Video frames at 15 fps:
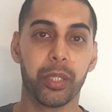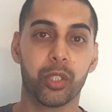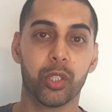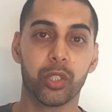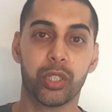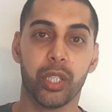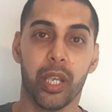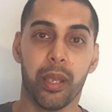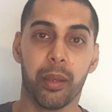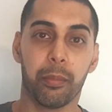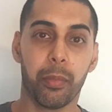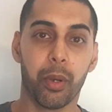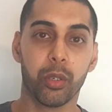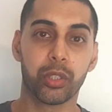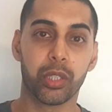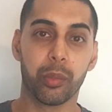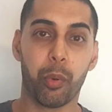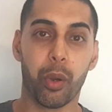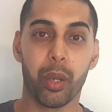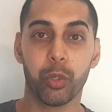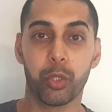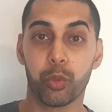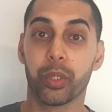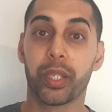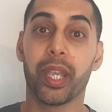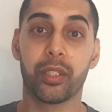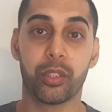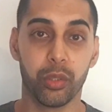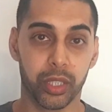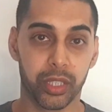because most of the point, which we'll
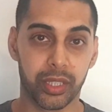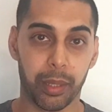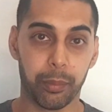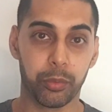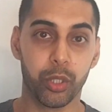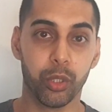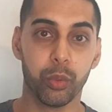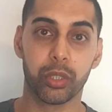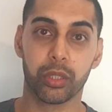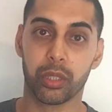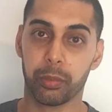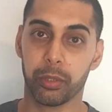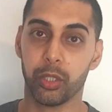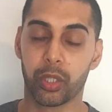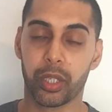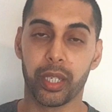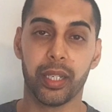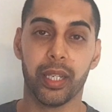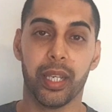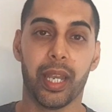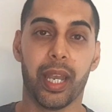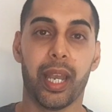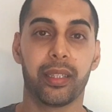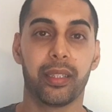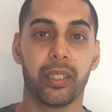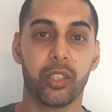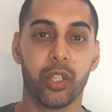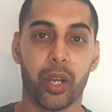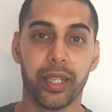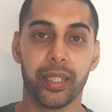get to in the step two, which is going to be looking at the
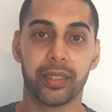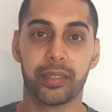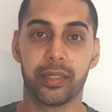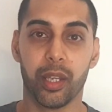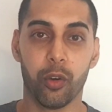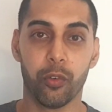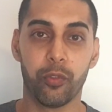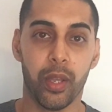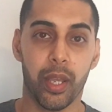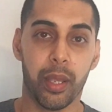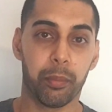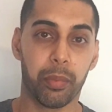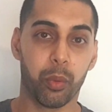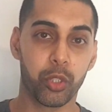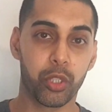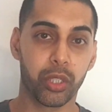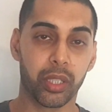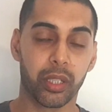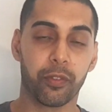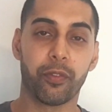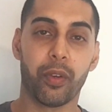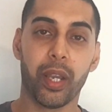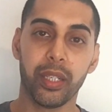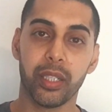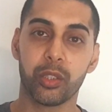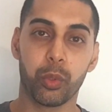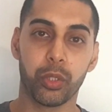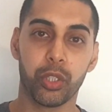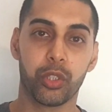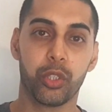diet itself. But what you're going to find is
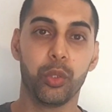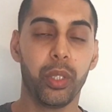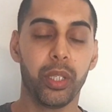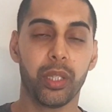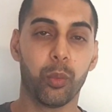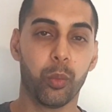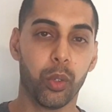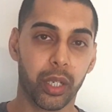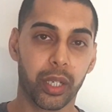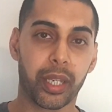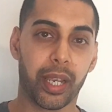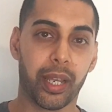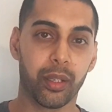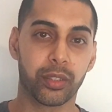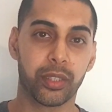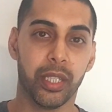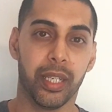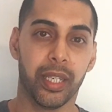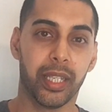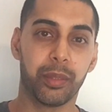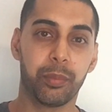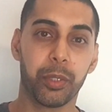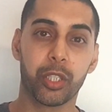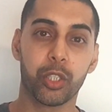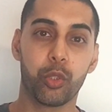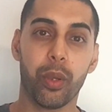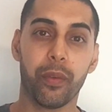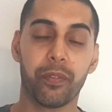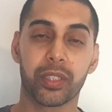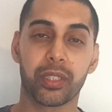when you're doing the workouts, is because
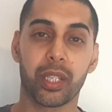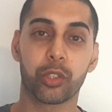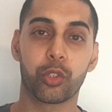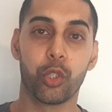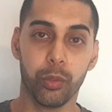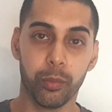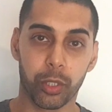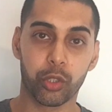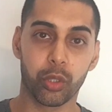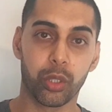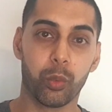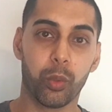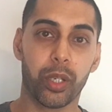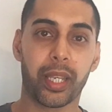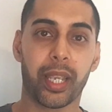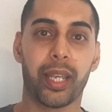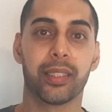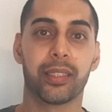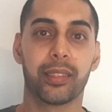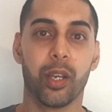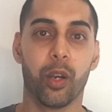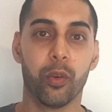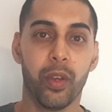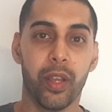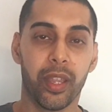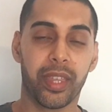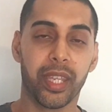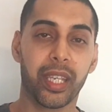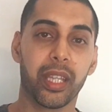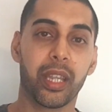you emphasize too much on the workout itself,
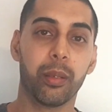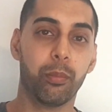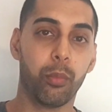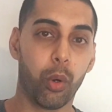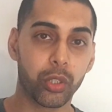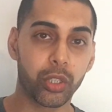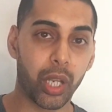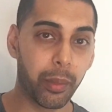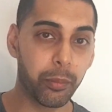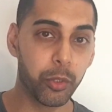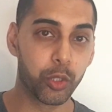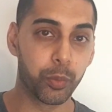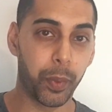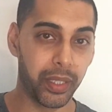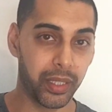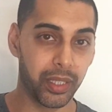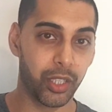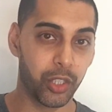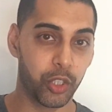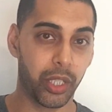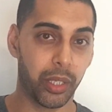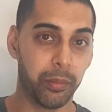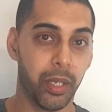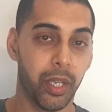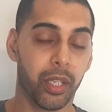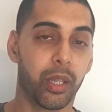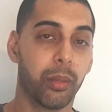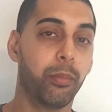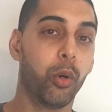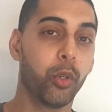thinking the more time you spend in the gym,
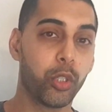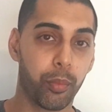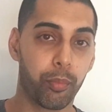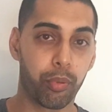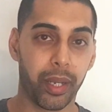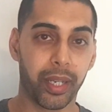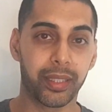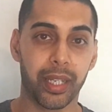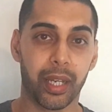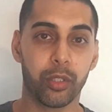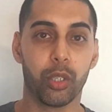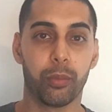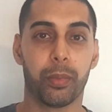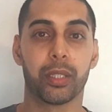the more you break down your